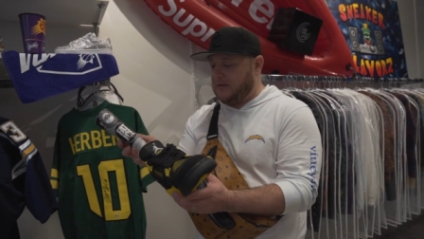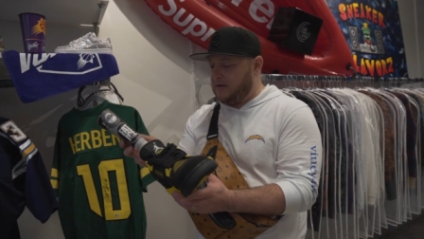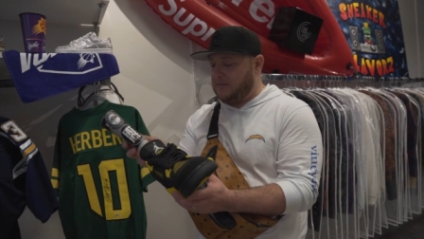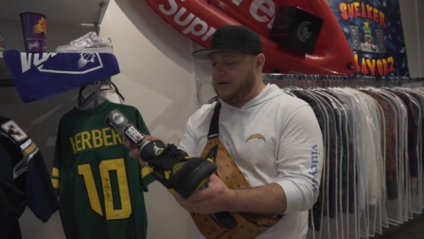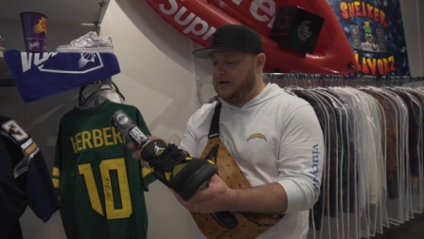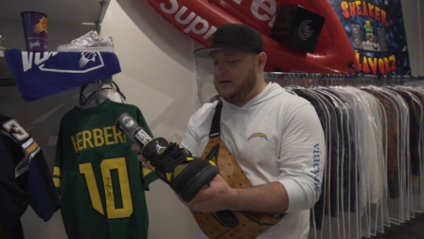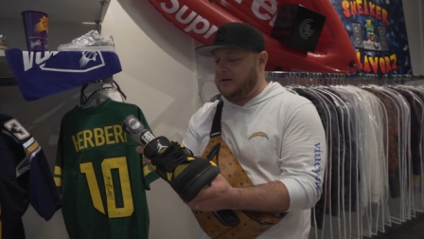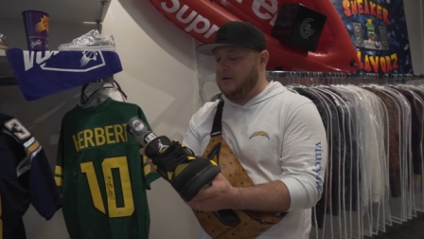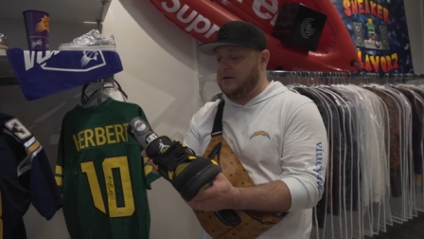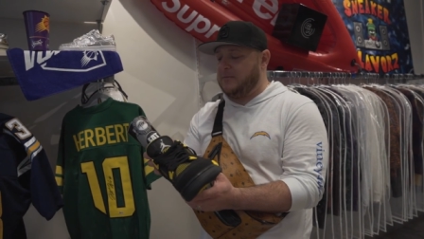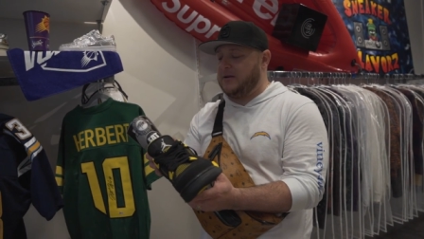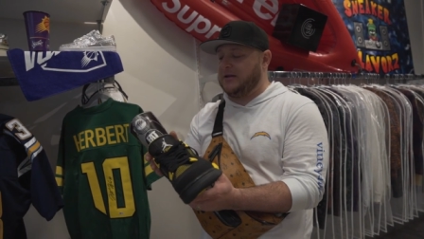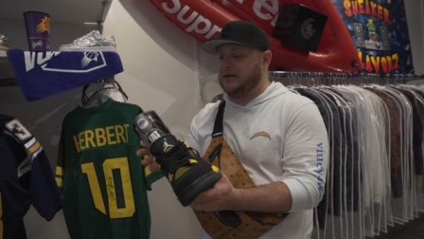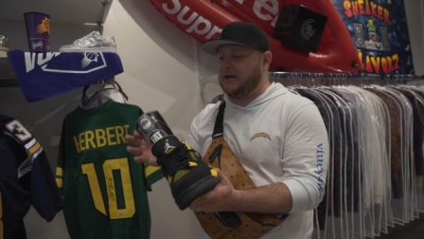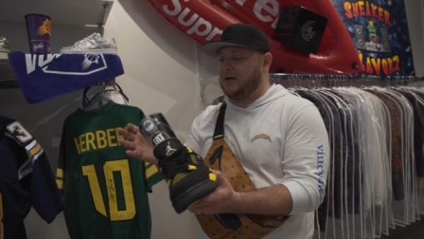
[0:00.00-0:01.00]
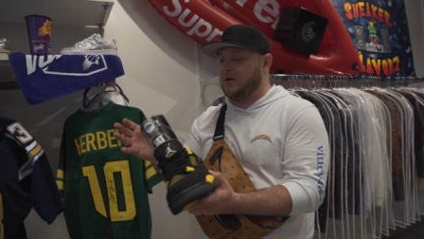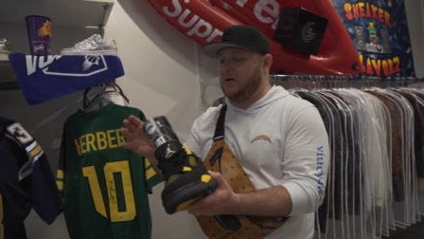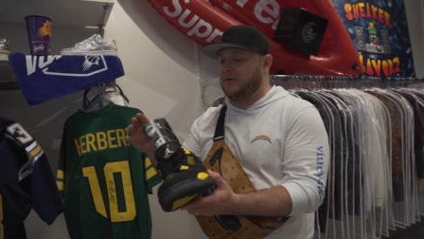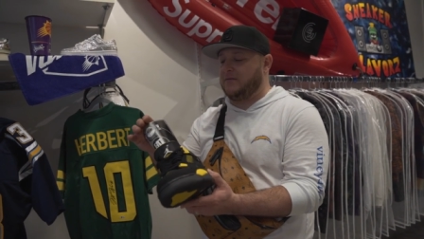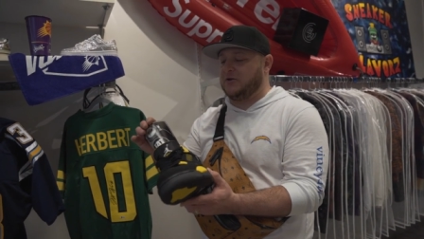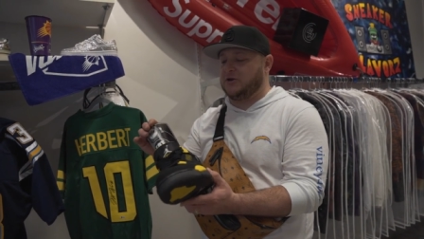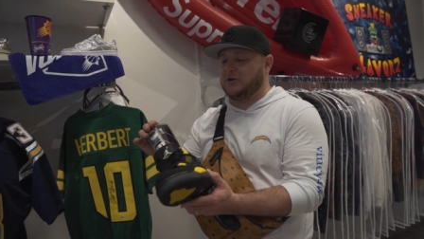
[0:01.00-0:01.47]
I mean, you know what I mean? It's like
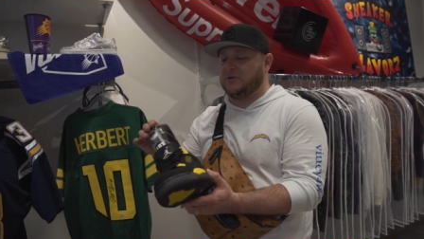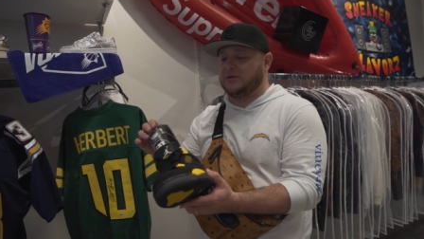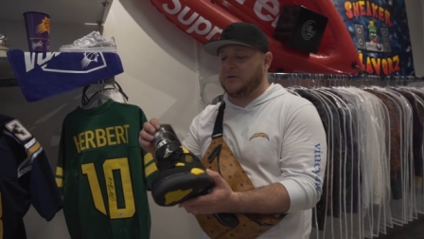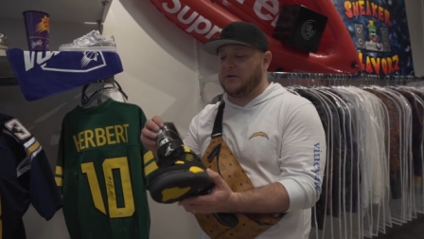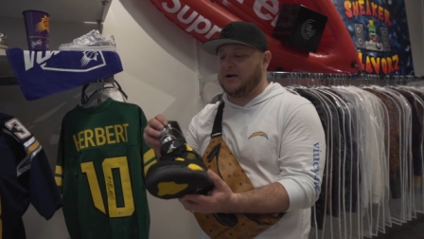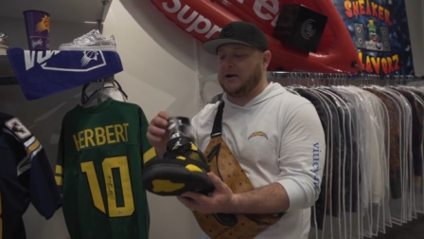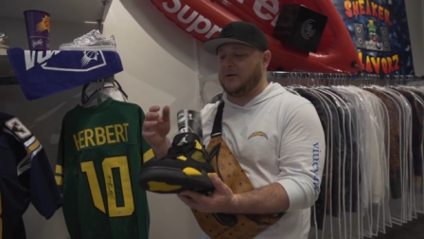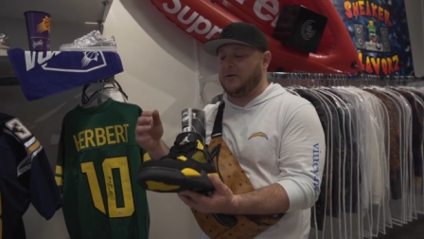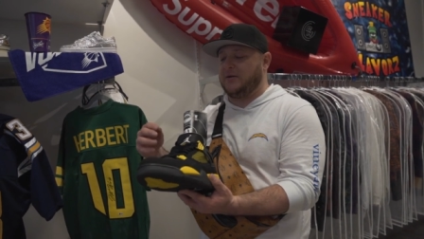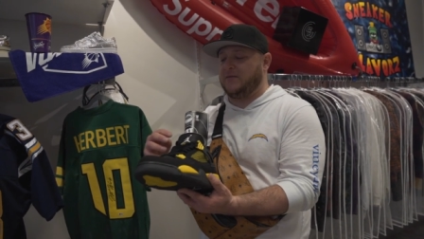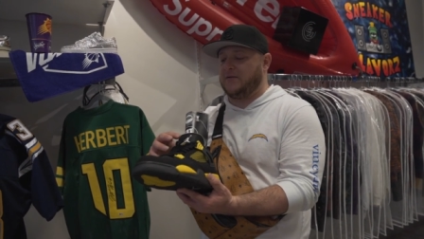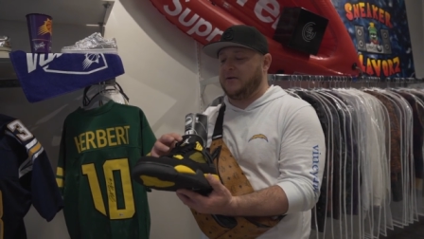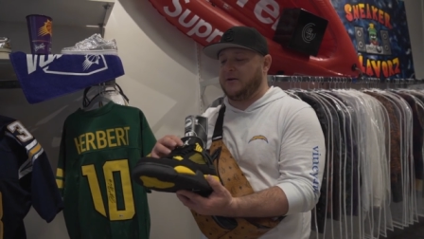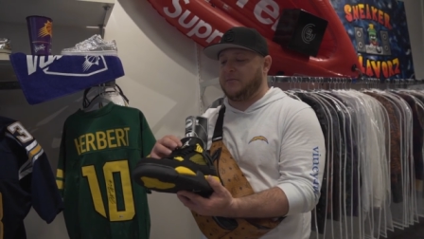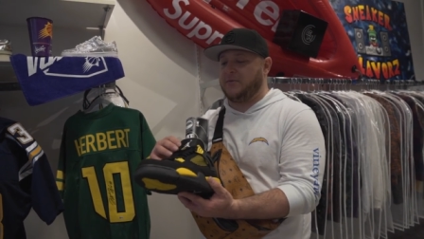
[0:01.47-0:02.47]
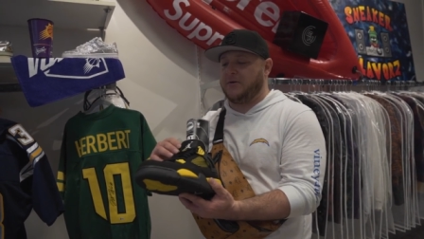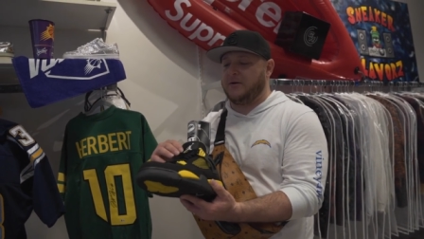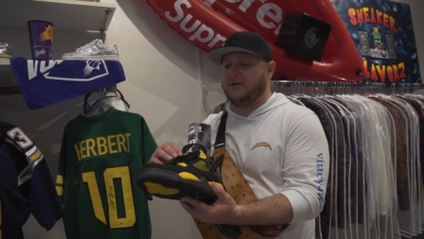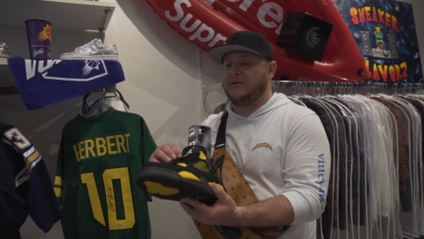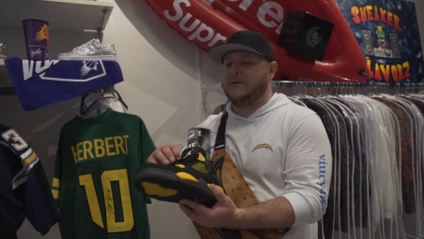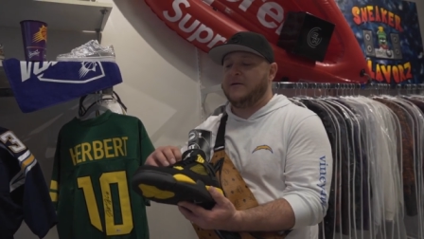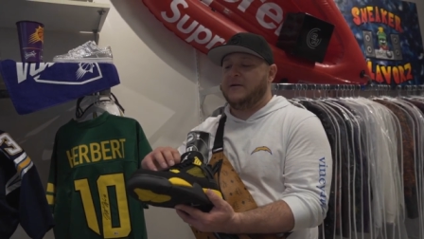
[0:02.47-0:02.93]
all the shoes that were kind of really falling
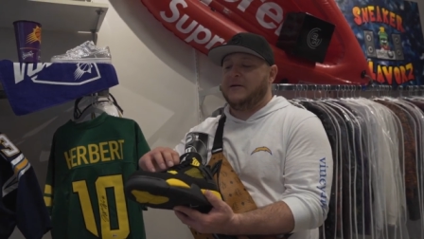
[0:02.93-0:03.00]
apart,